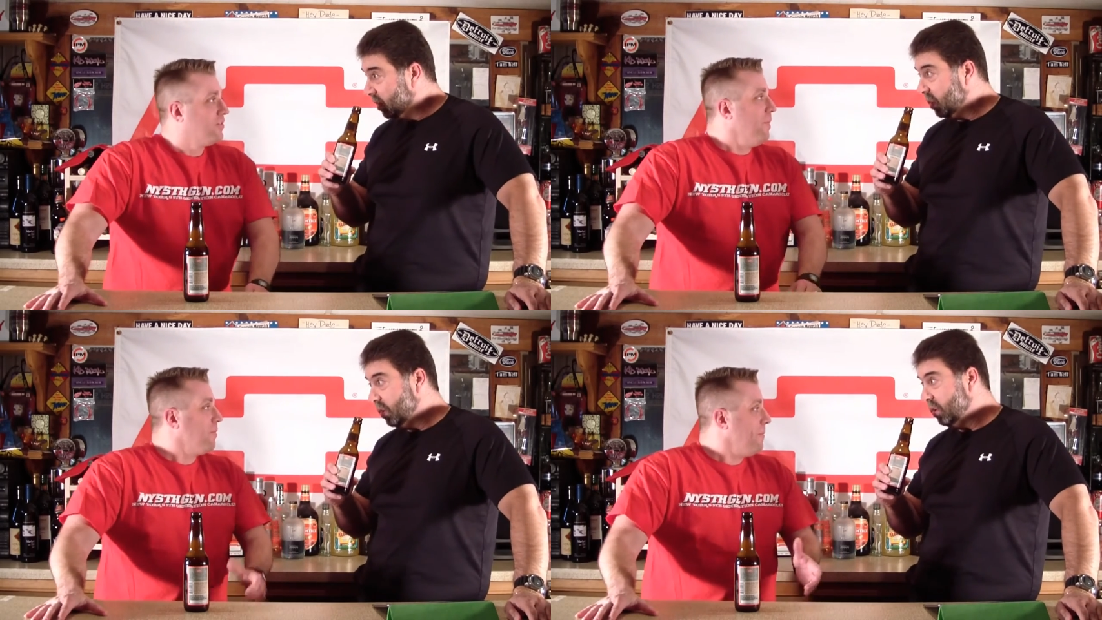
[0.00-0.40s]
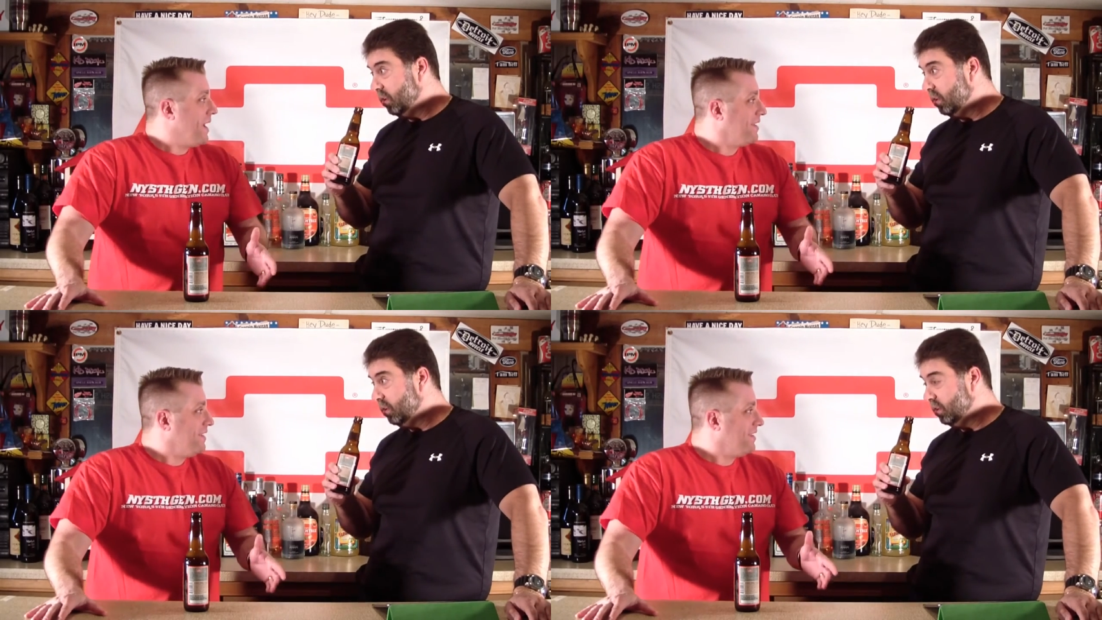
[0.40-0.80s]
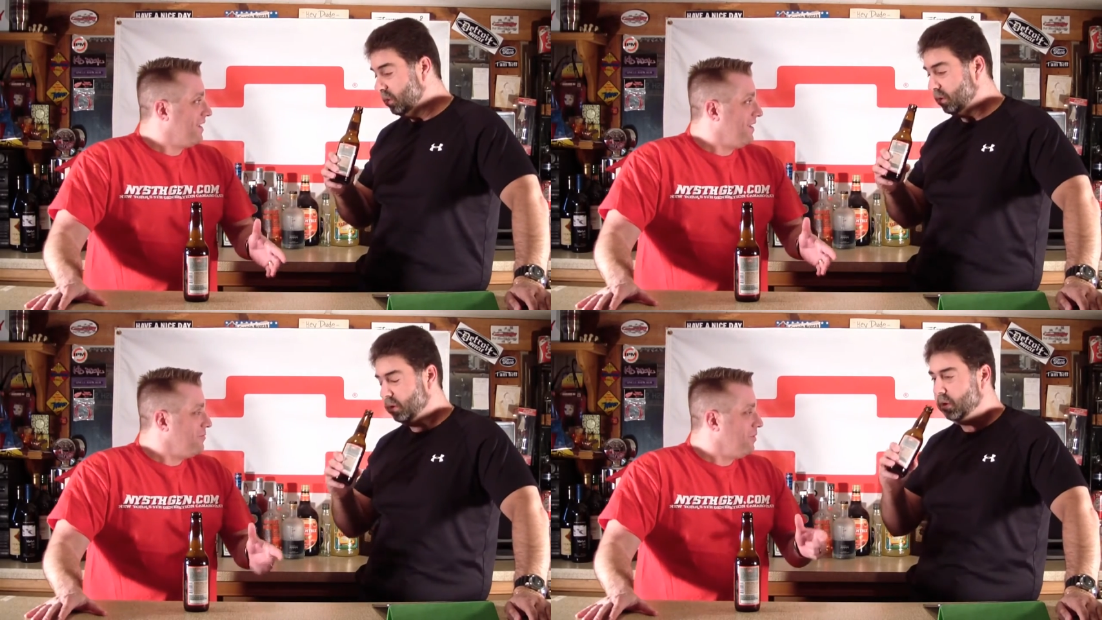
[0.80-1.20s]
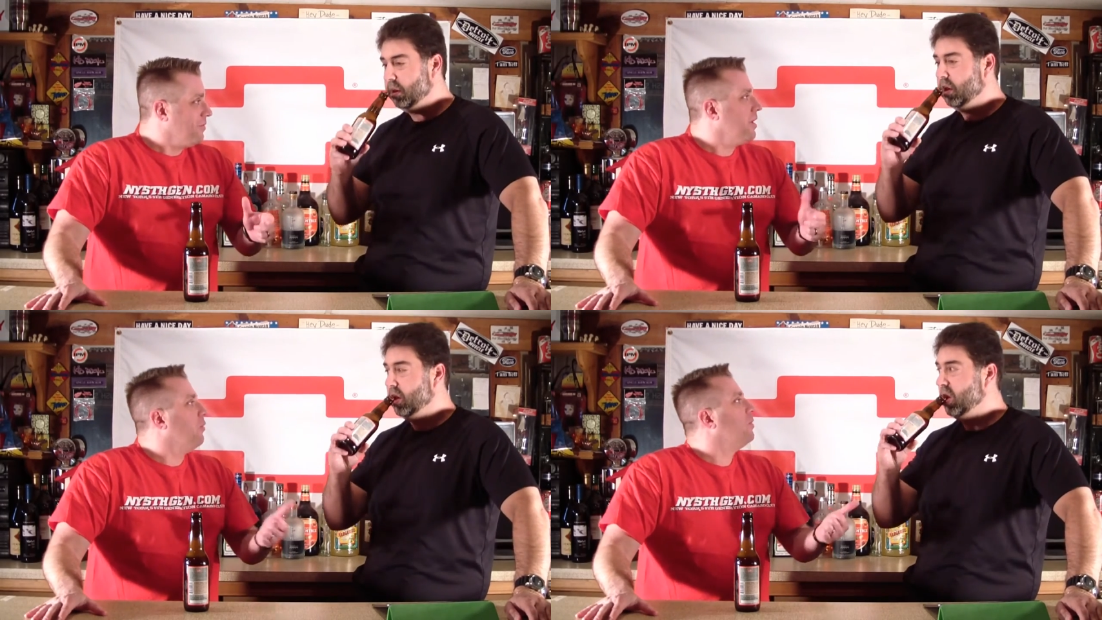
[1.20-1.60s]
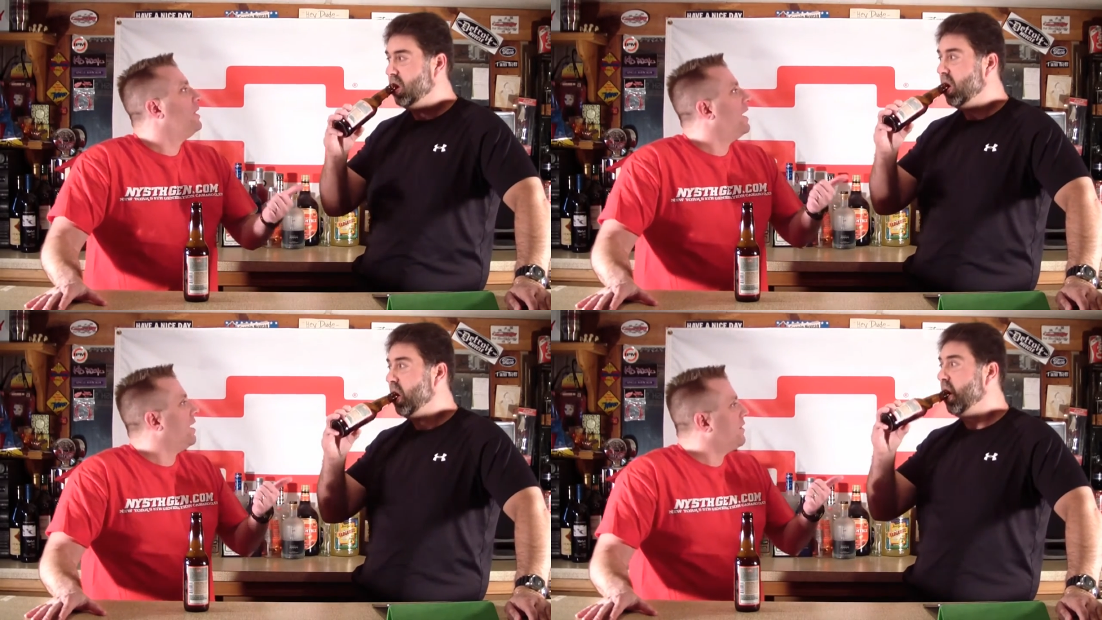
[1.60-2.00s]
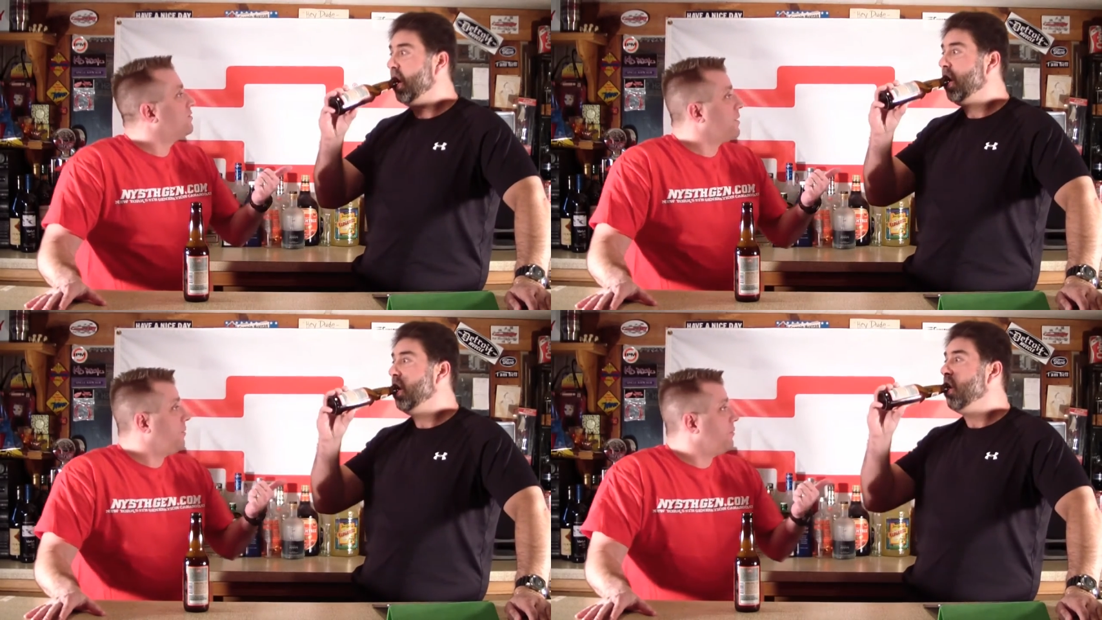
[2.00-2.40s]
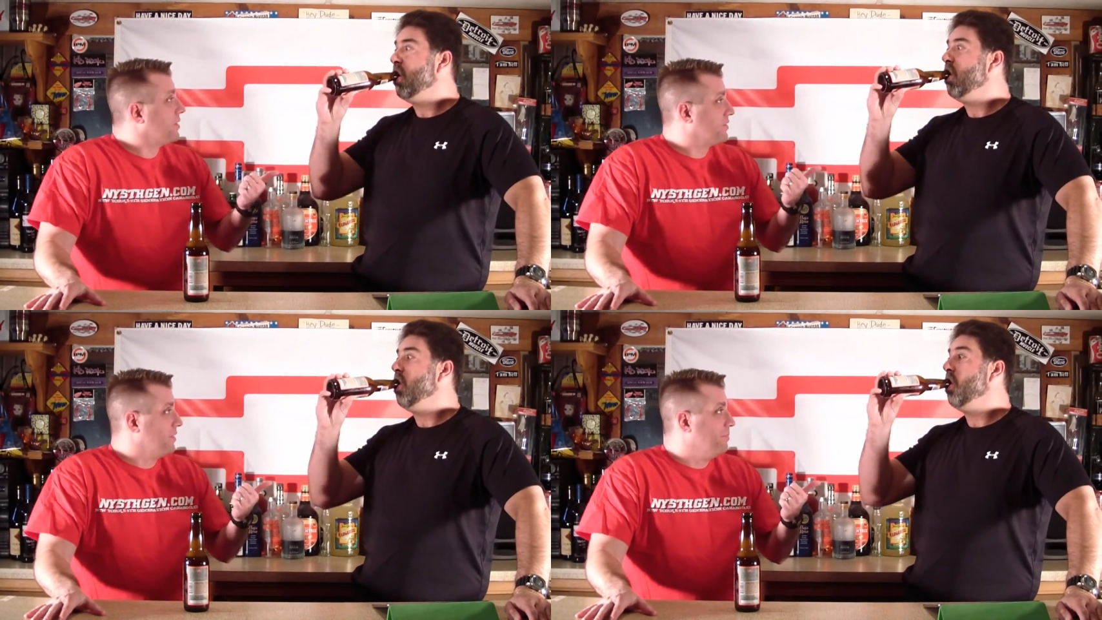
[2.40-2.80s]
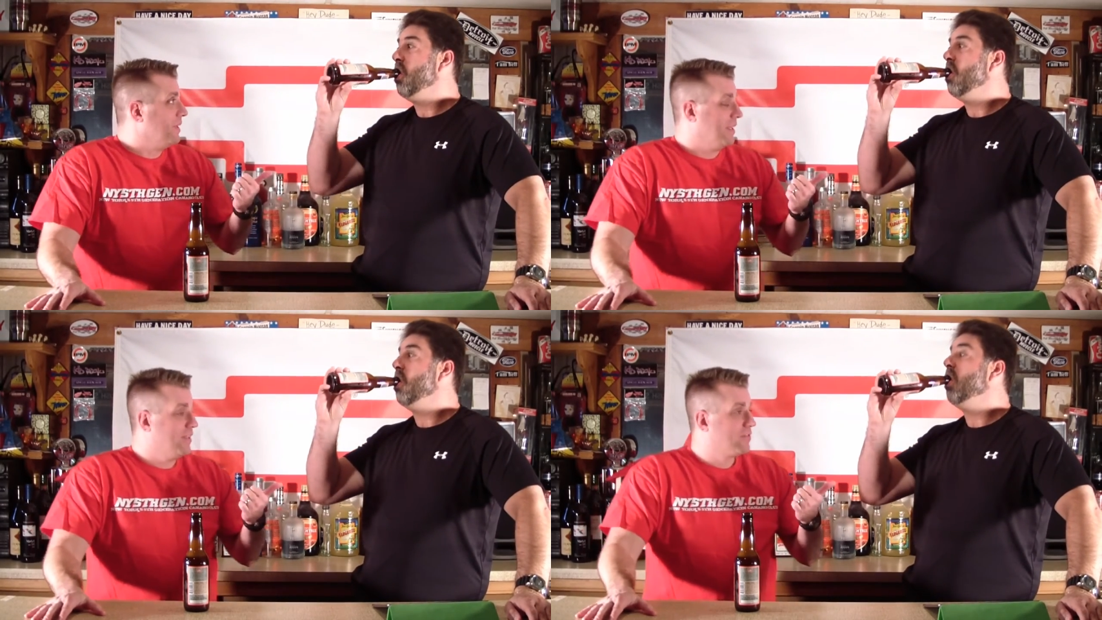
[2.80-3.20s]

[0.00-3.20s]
Speaker 1: Do you remember back in the day when? Yeah, well, yeah, that's probably what it's going to be.